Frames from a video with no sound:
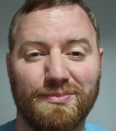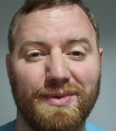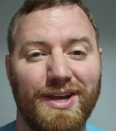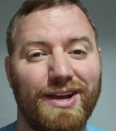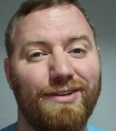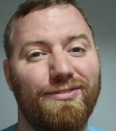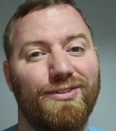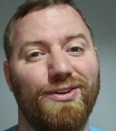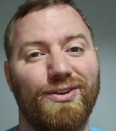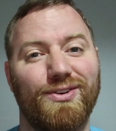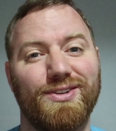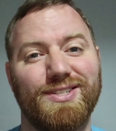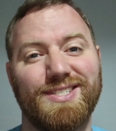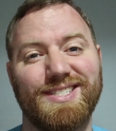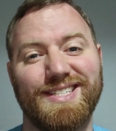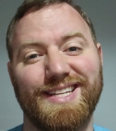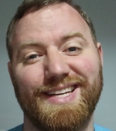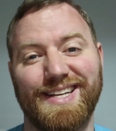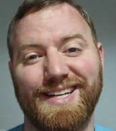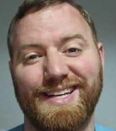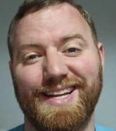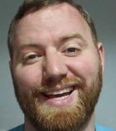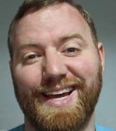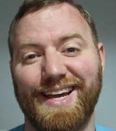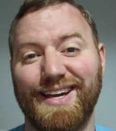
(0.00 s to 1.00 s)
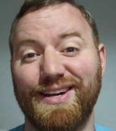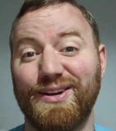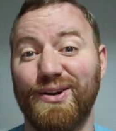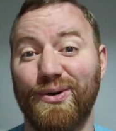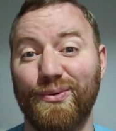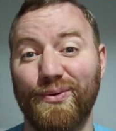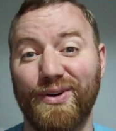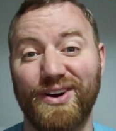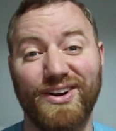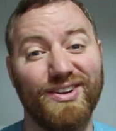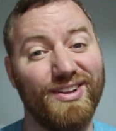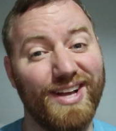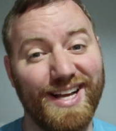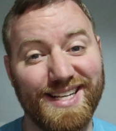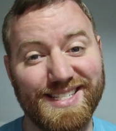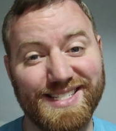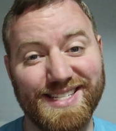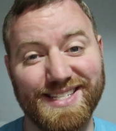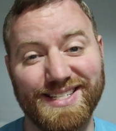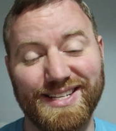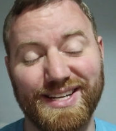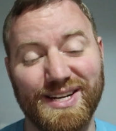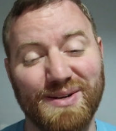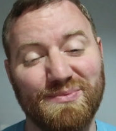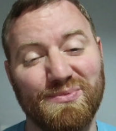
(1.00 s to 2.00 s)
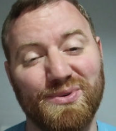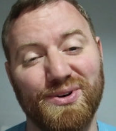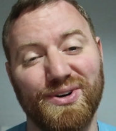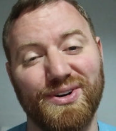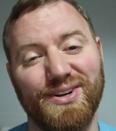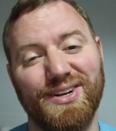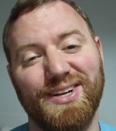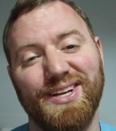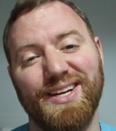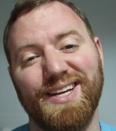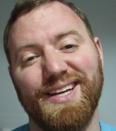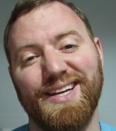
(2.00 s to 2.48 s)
may have noticed that I don't wear glasses anymore.